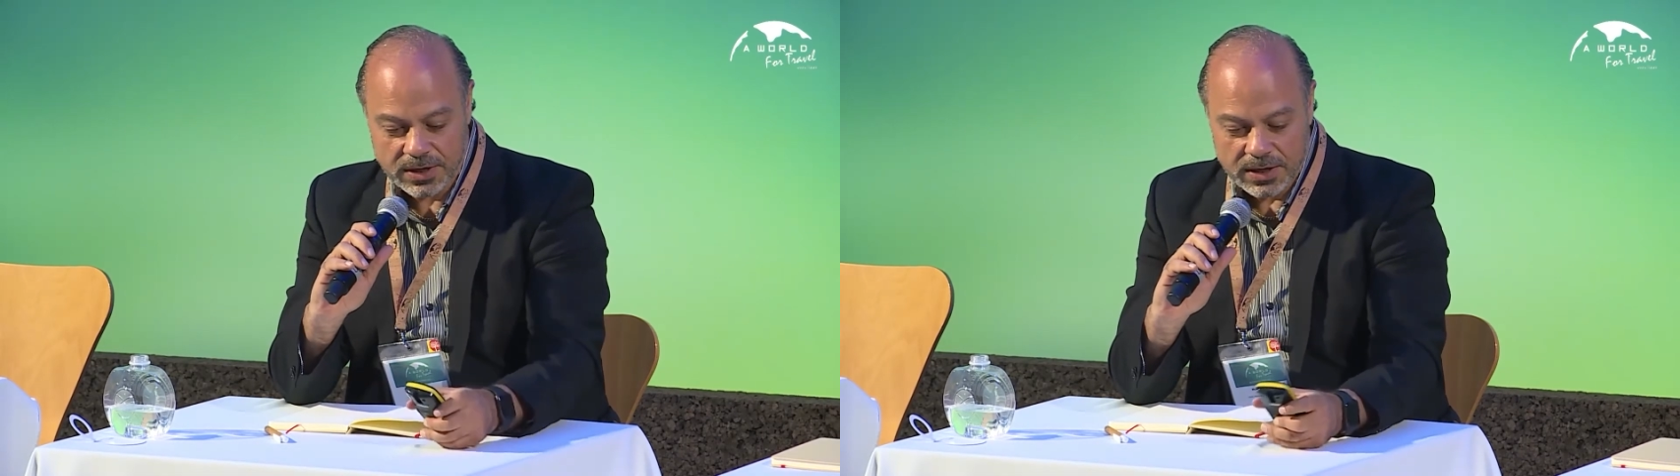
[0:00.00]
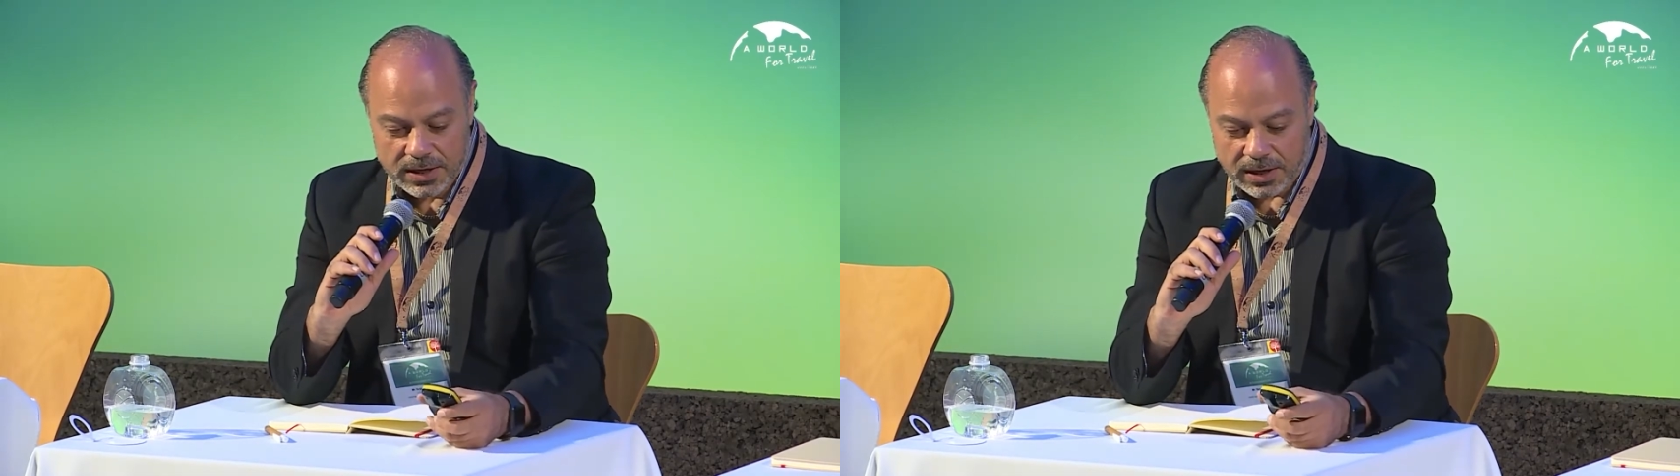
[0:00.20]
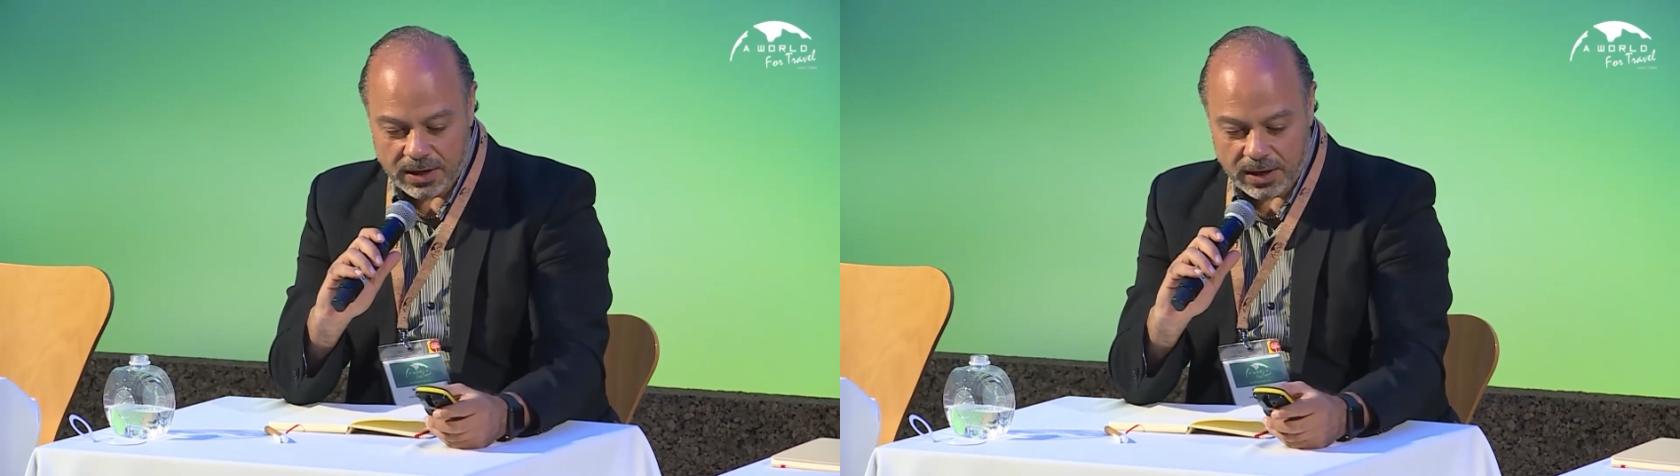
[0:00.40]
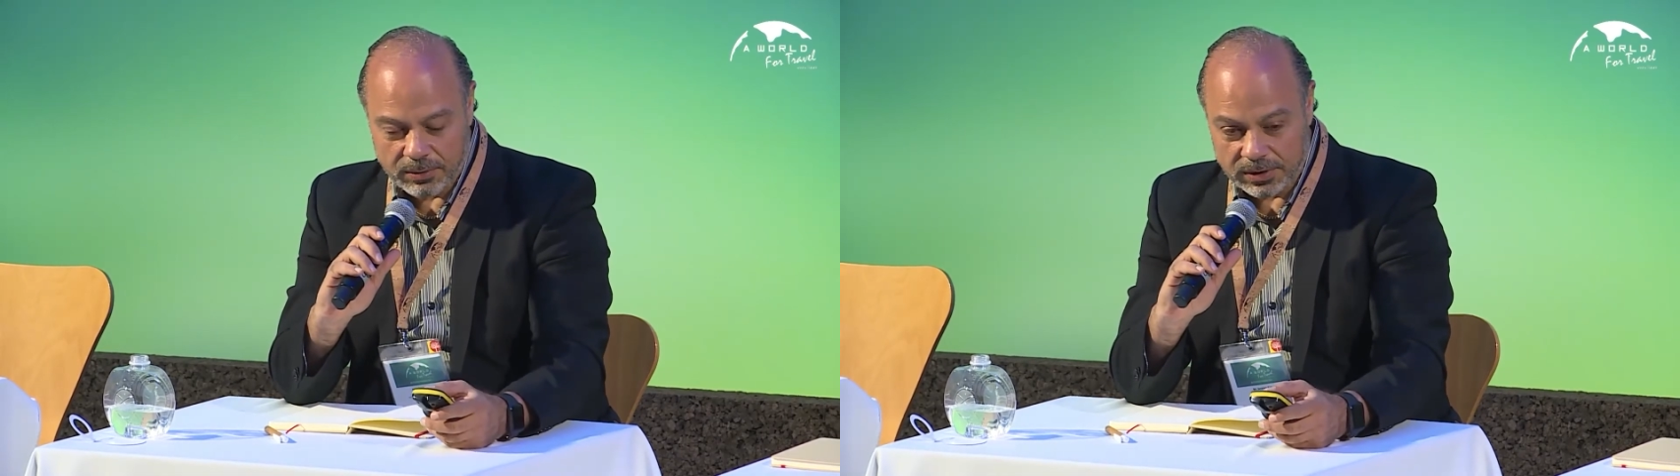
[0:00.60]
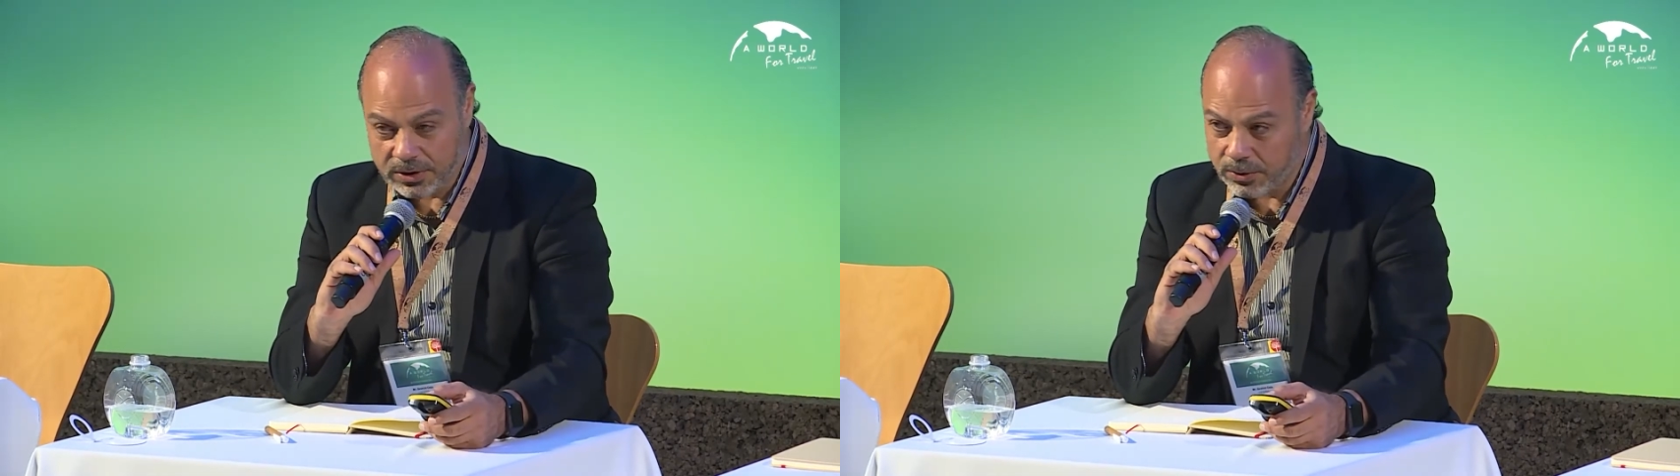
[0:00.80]
I will
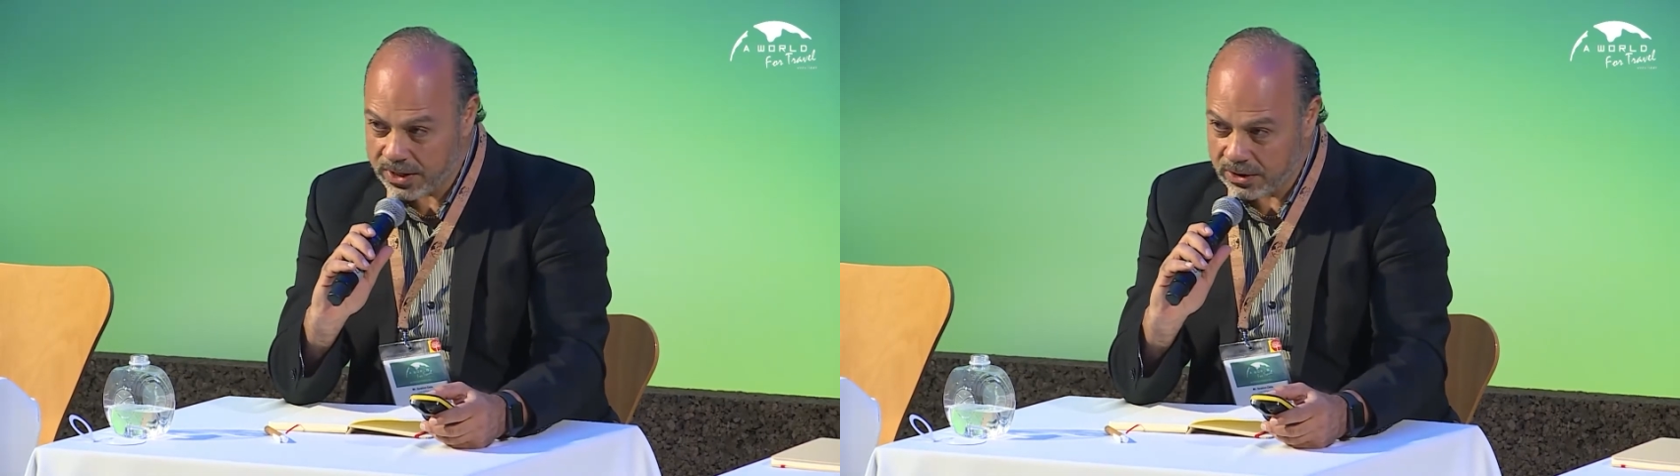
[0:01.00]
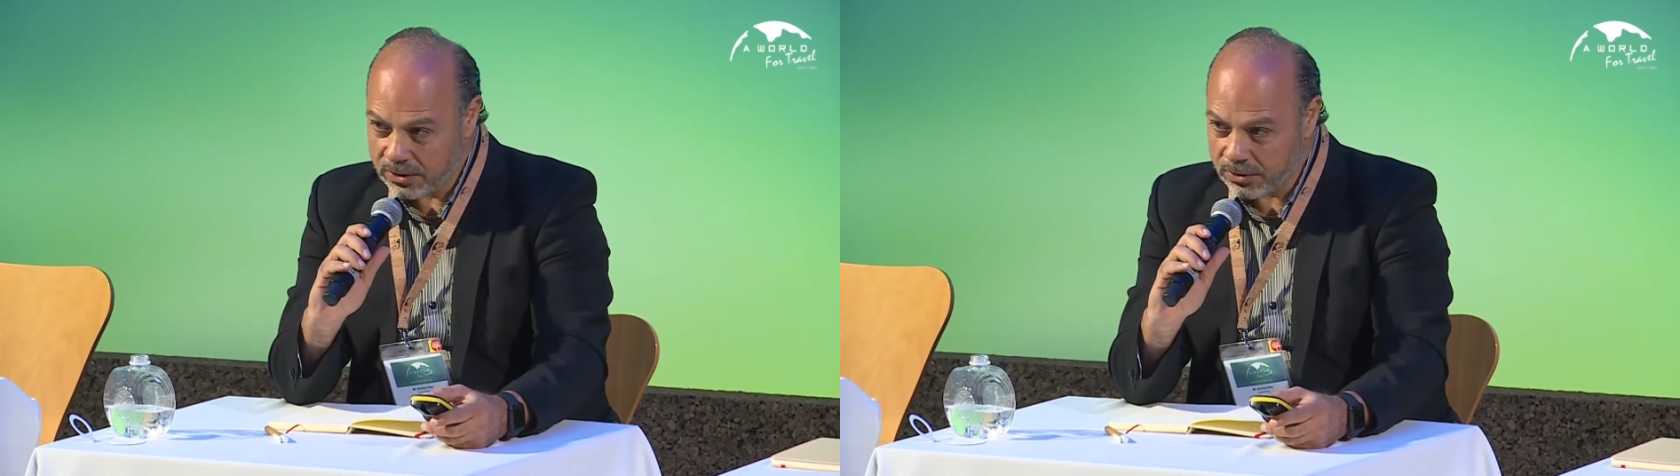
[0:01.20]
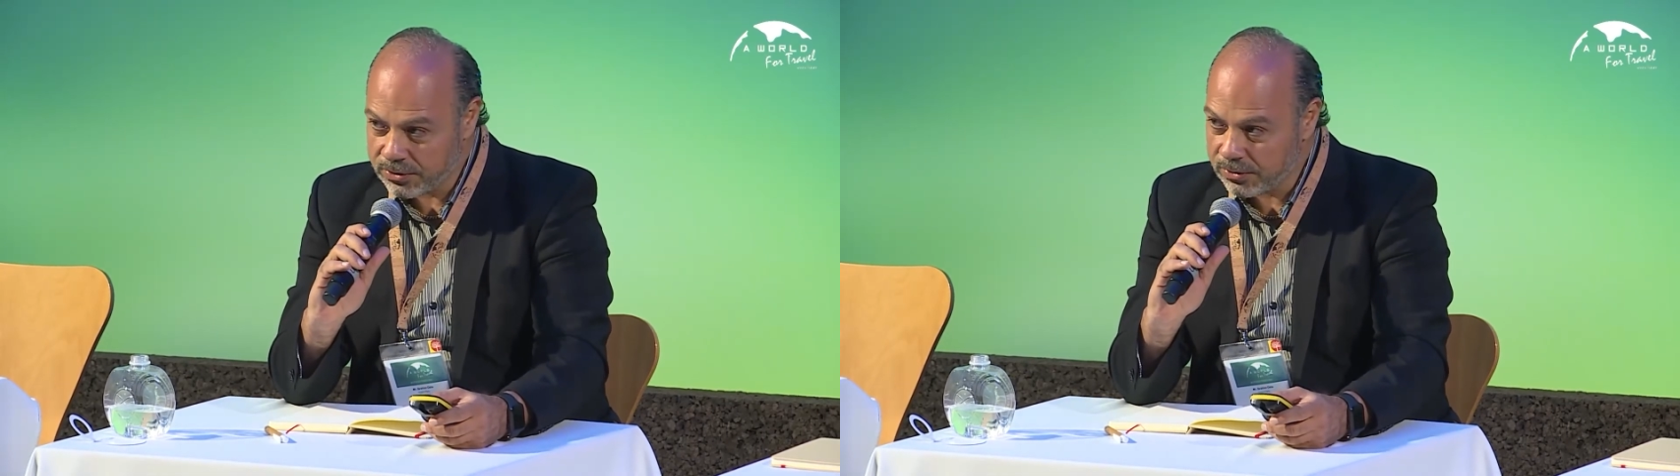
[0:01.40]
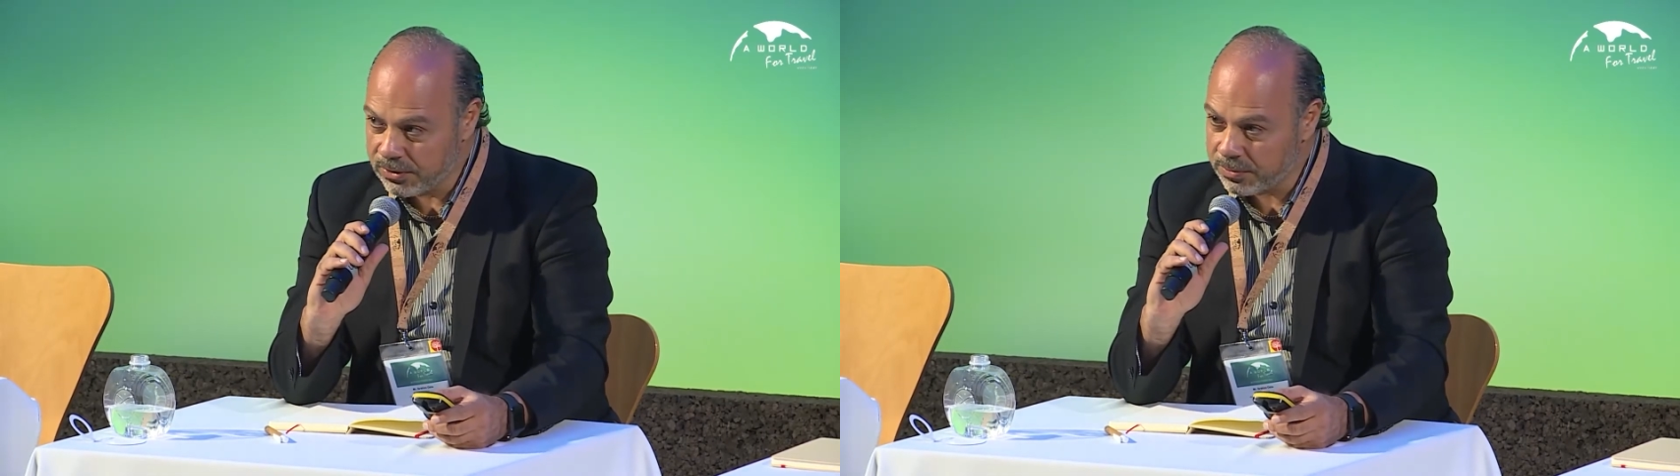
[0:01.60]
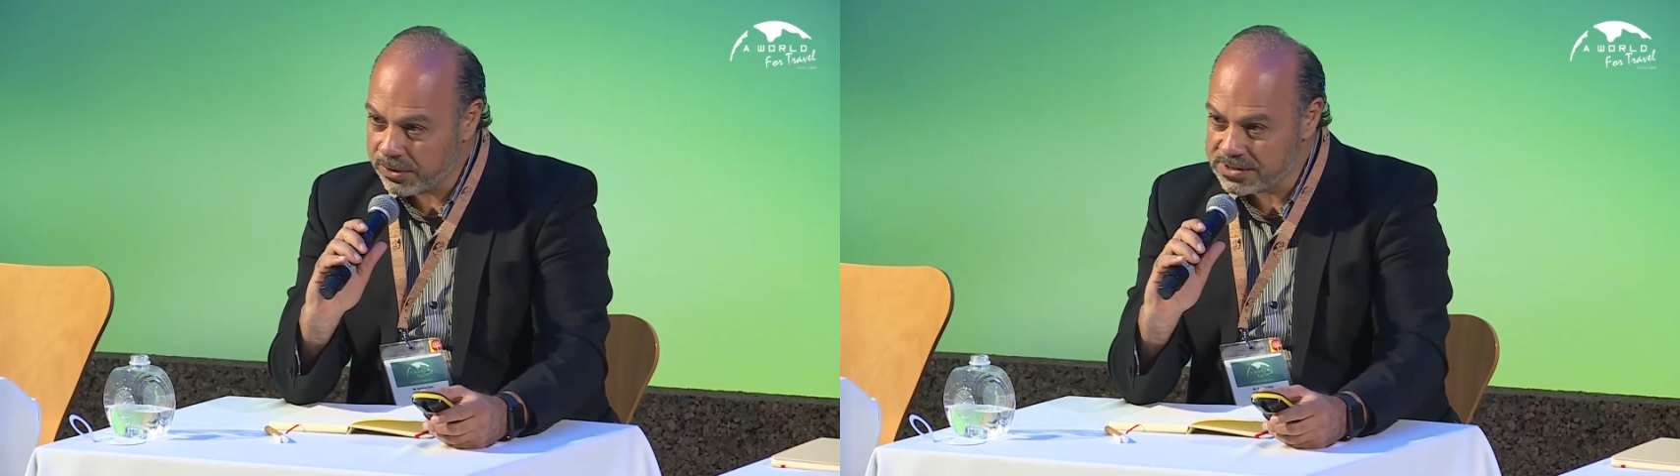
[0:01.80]
quickly go through the
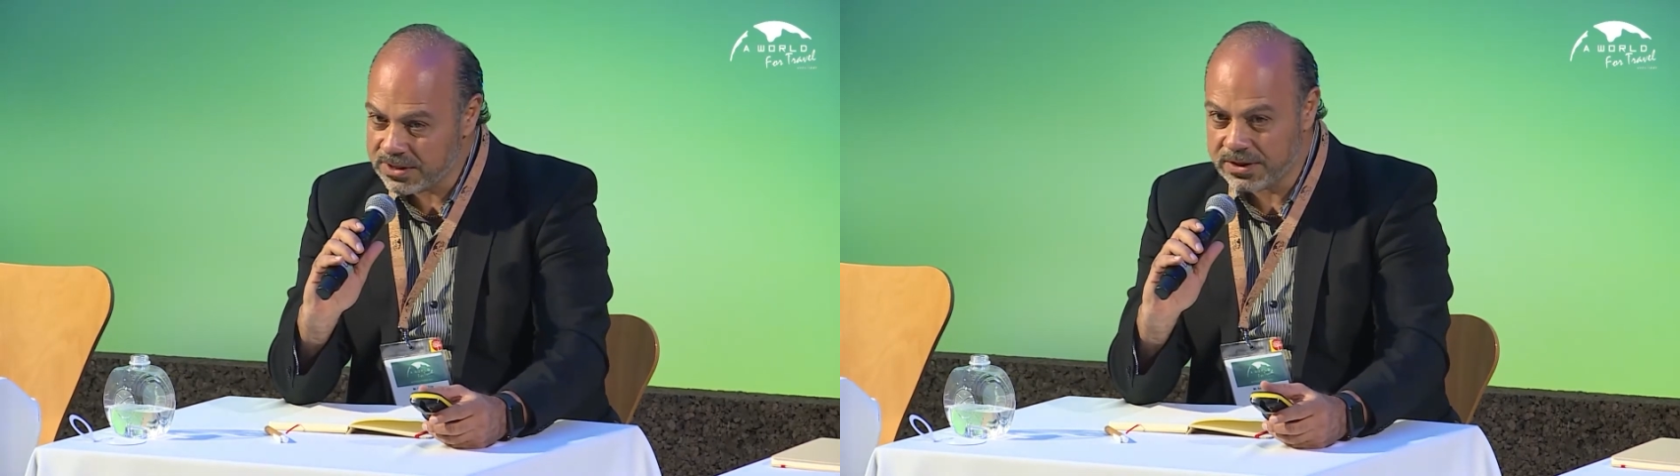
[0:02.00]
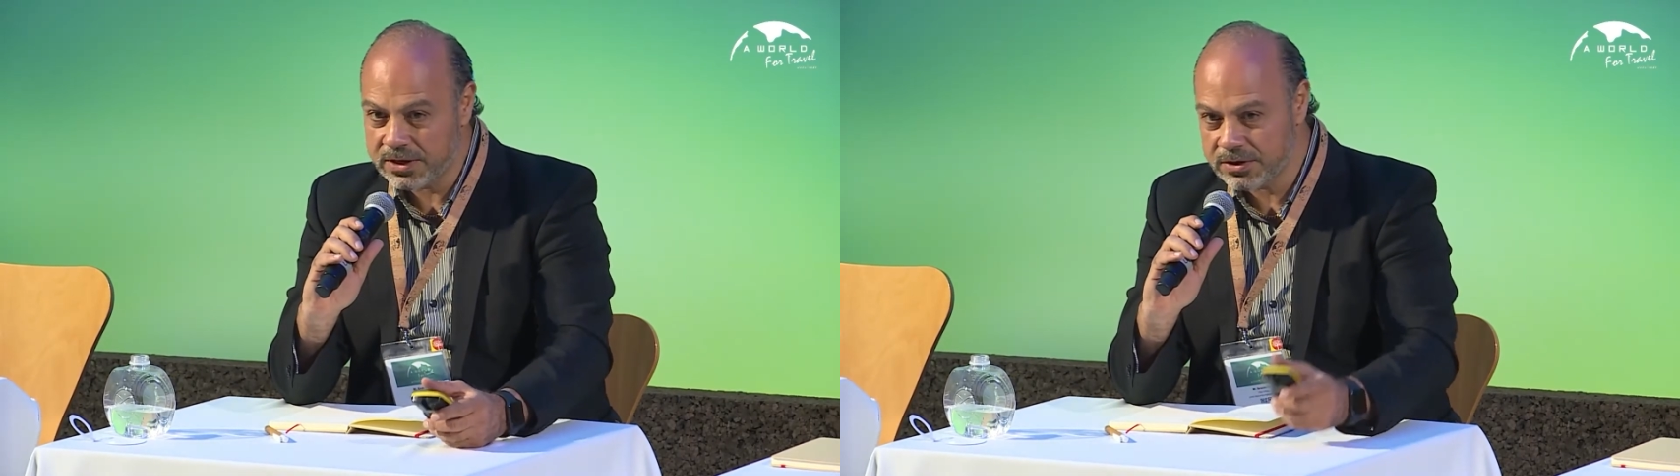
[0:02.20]
presentation.